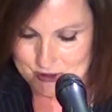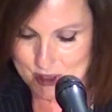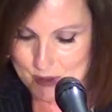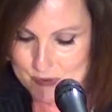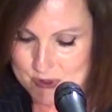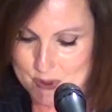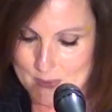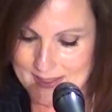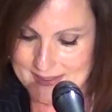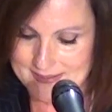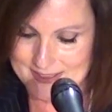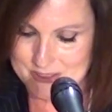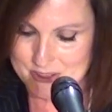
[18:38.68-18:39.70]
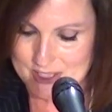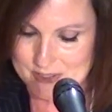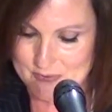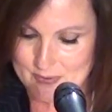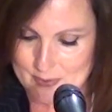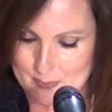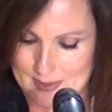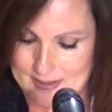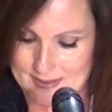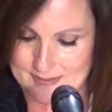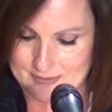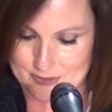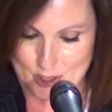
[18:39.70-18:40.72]
Don't do anything just for the money.
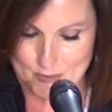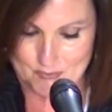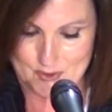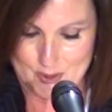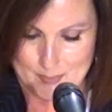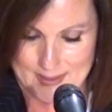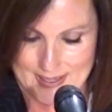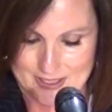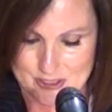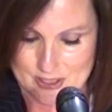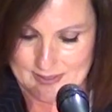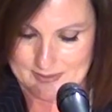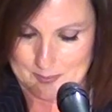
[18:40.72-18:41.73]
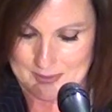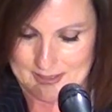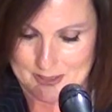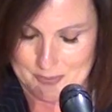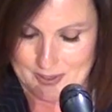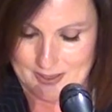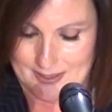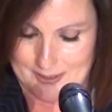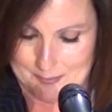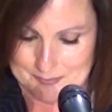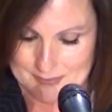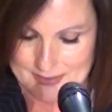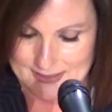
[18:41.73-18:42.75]
Go for your passion and the money will come.
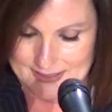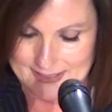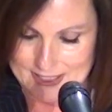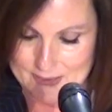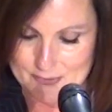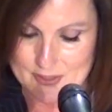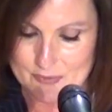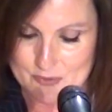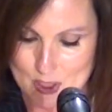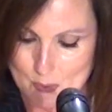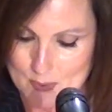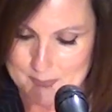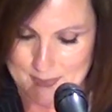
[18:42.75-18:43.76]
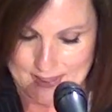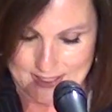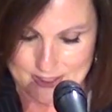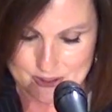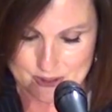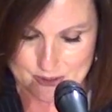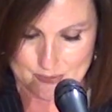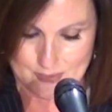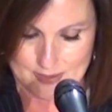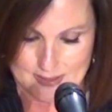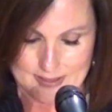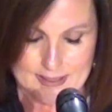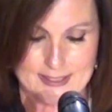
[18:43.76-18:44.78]
Even if no one pays you,
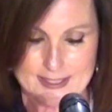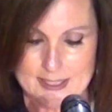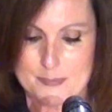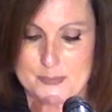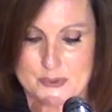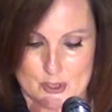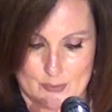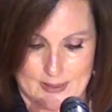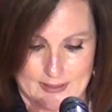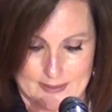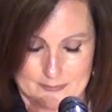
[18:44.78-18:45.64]
keep doing